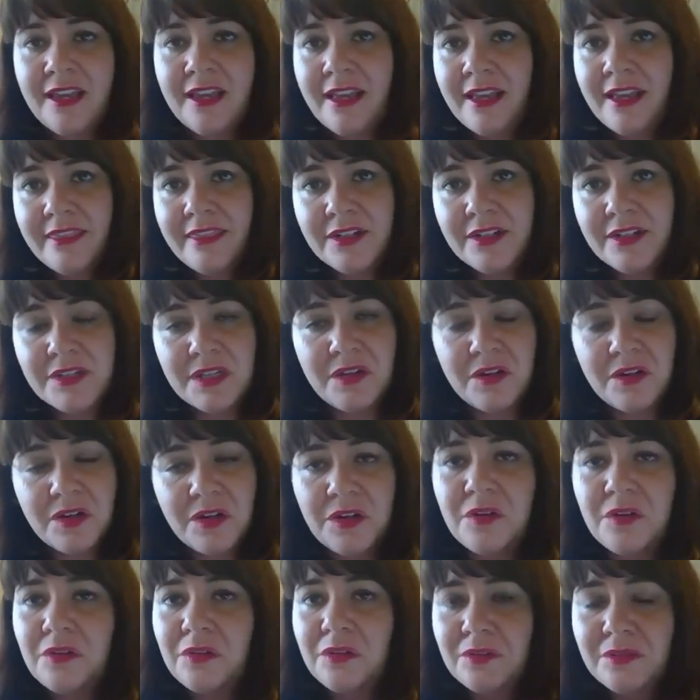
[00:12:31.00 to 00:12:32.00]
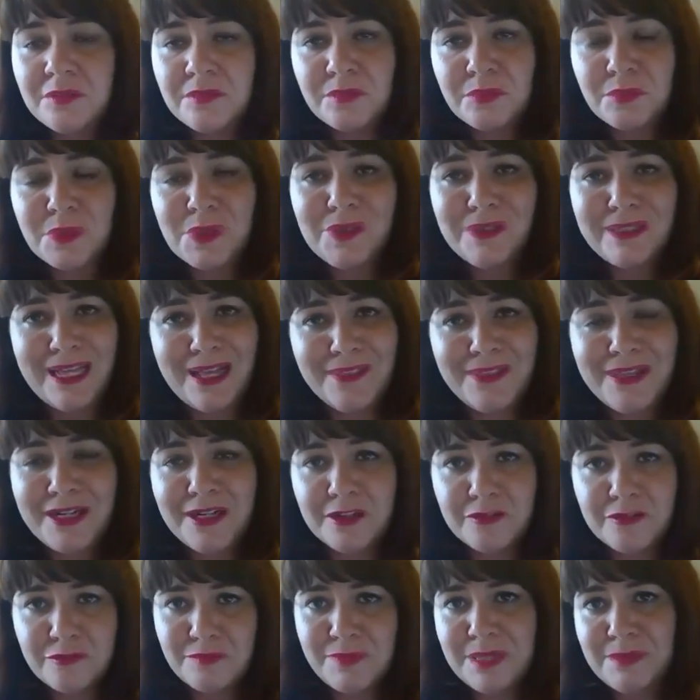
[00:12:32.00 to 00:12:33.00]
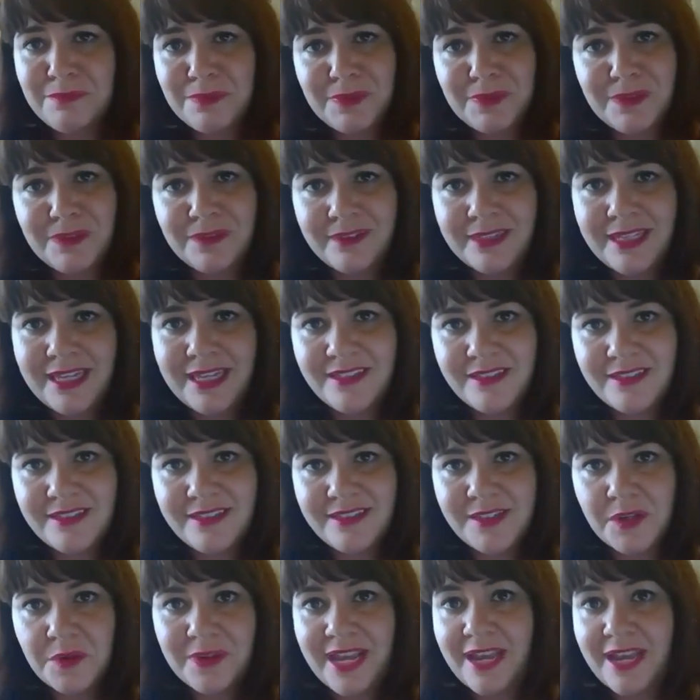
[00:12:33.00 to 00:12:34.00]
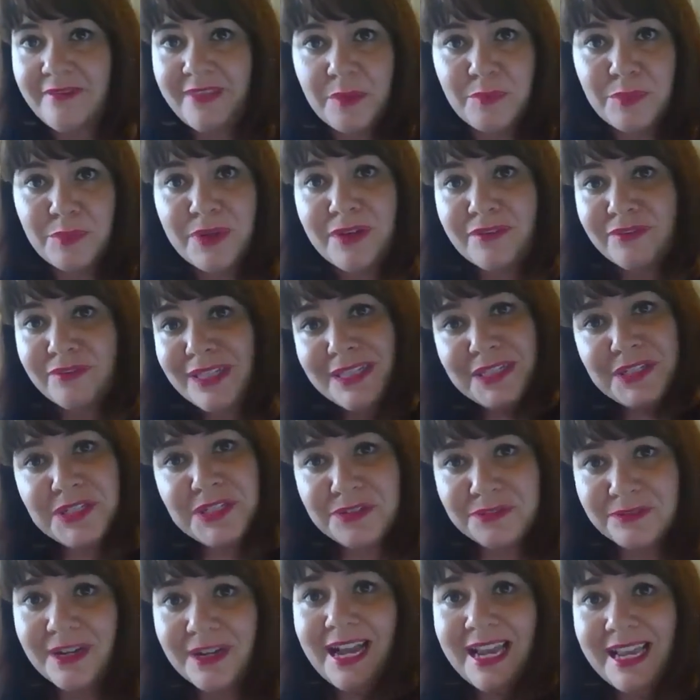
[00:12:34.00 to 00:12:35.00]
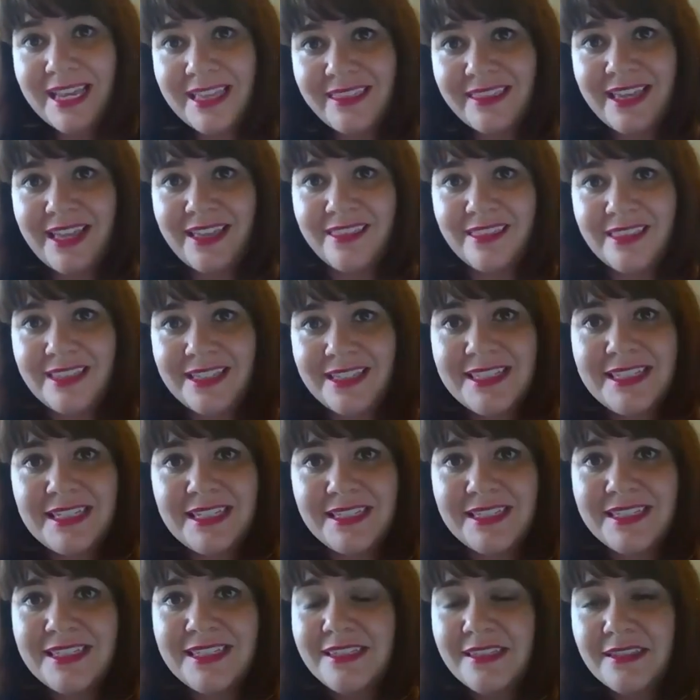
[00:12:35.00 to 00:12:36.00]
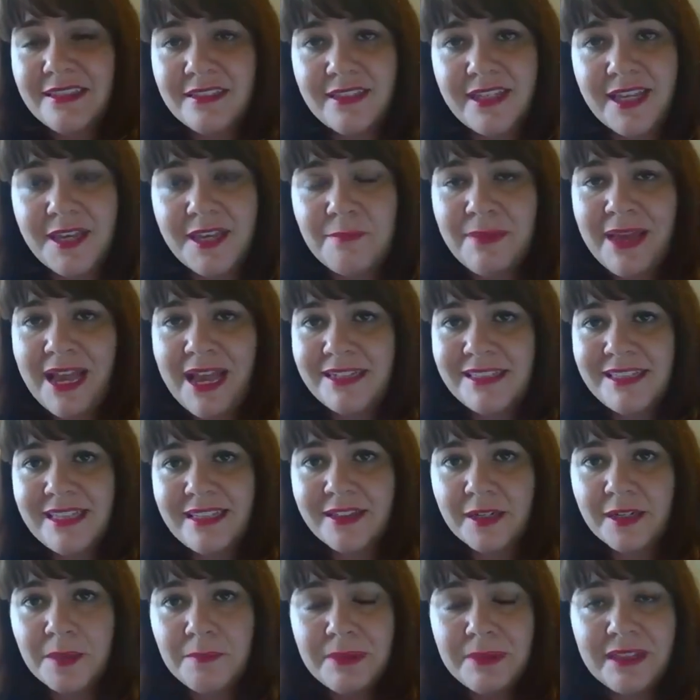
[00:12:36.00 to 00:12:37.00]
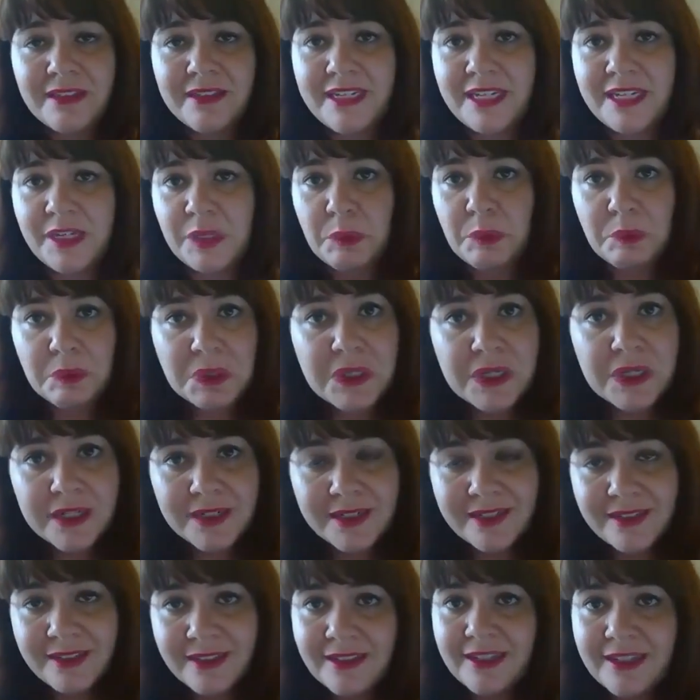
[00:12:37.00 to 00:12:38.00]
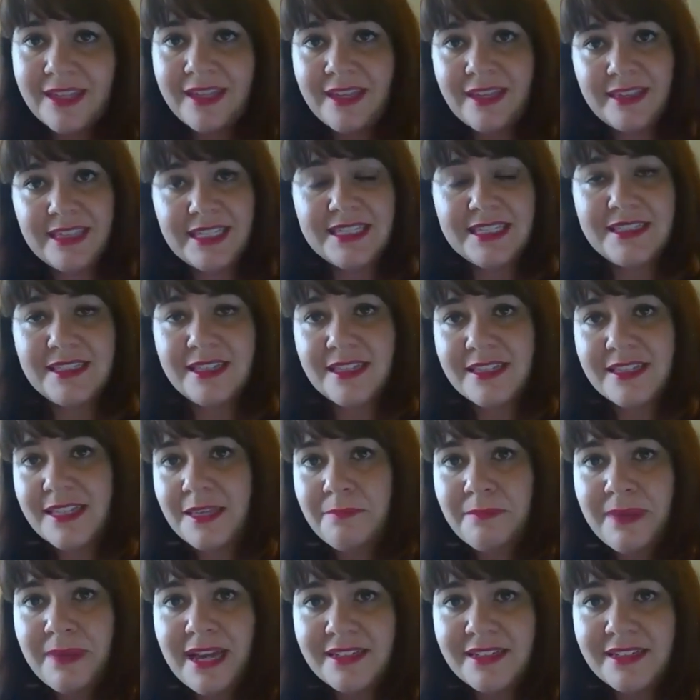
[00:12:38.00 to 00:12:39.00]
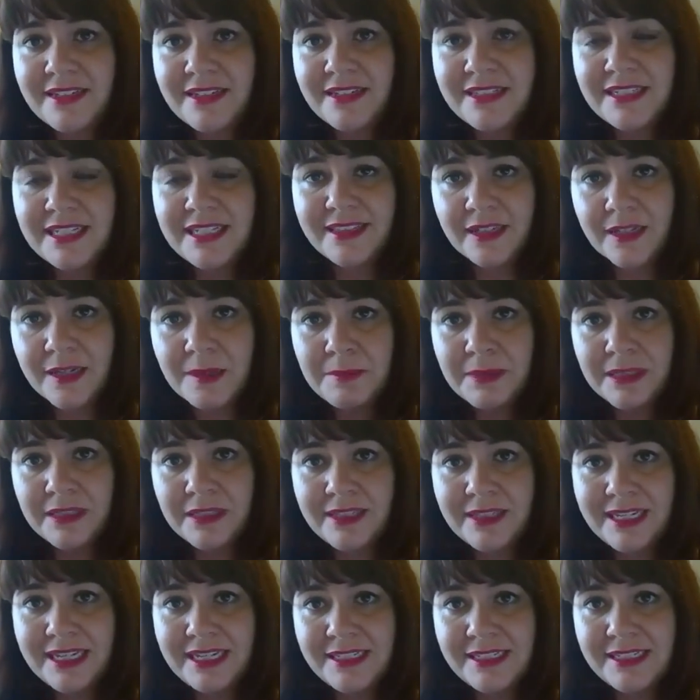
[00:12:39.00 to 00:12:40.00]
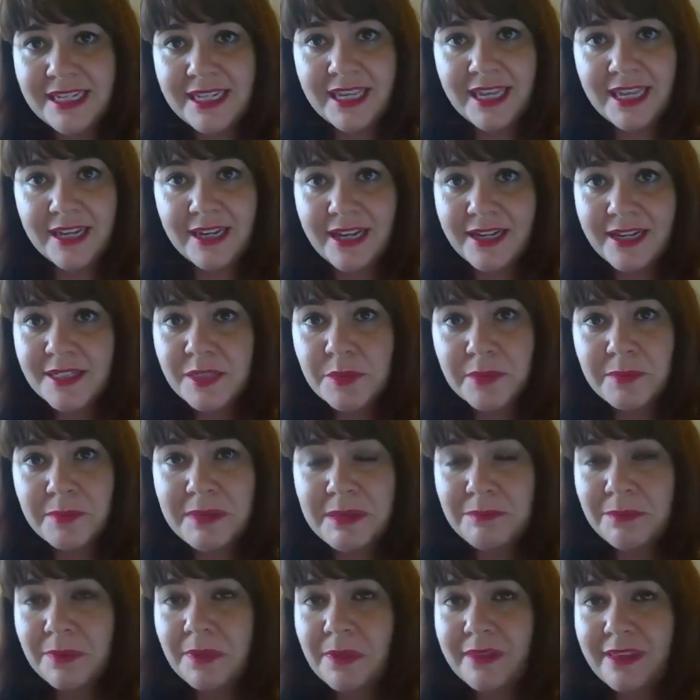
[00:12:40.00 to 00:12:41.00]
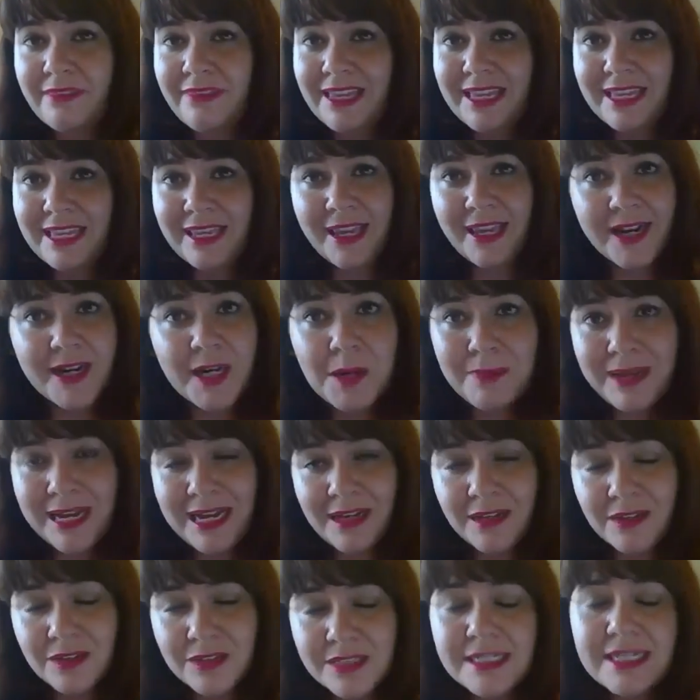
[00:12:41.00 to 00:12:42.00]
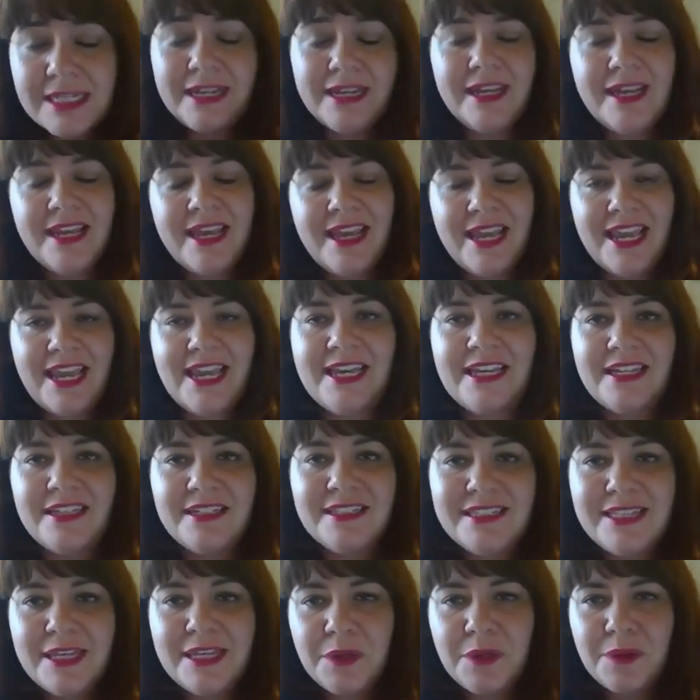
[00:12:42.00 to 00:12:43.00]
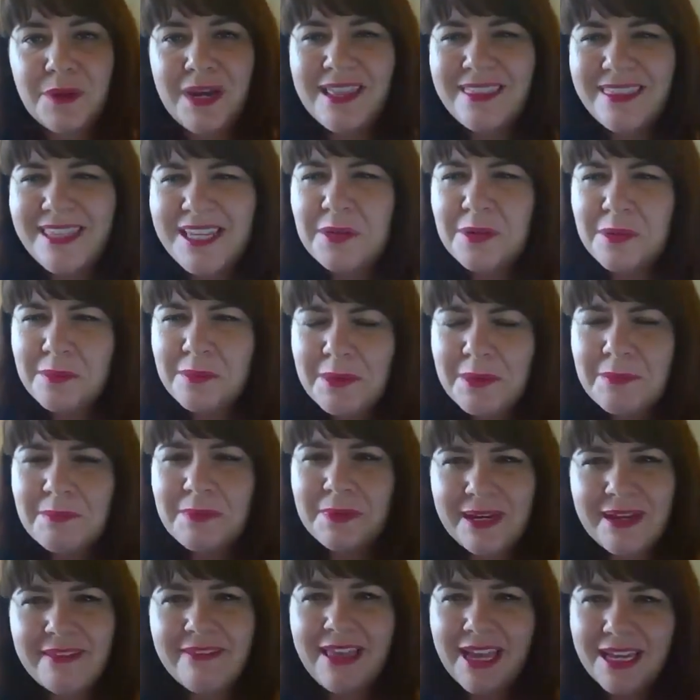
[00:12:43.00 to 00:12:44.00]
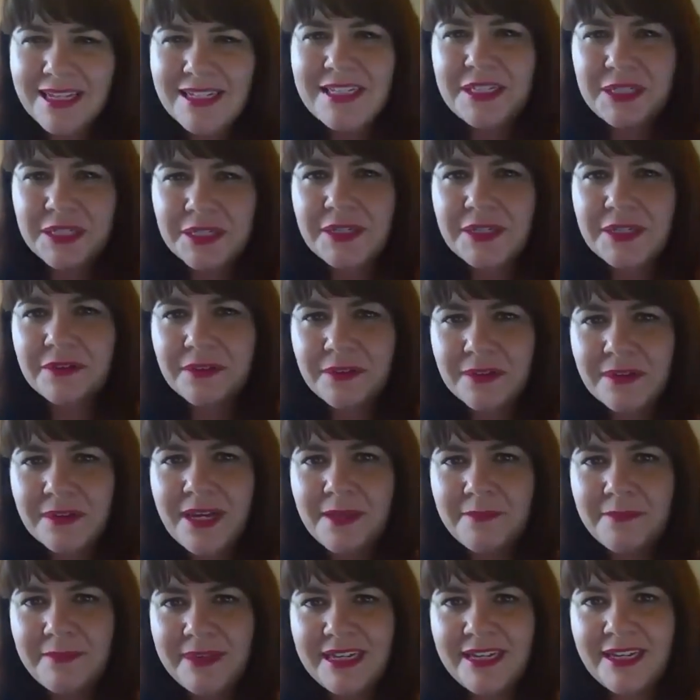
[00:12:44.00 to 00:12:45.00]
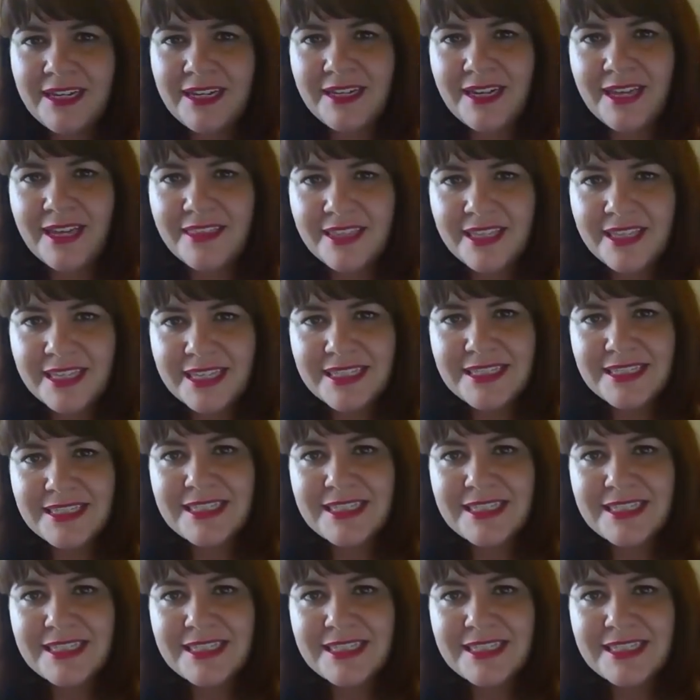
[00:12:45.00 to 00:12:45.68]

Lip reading: there's a whole world out there of people that don't have that privilege, right? That this is impacting their ability to work. This is impacting their ability to connect with people that they care about. And so I think remembering that too. I think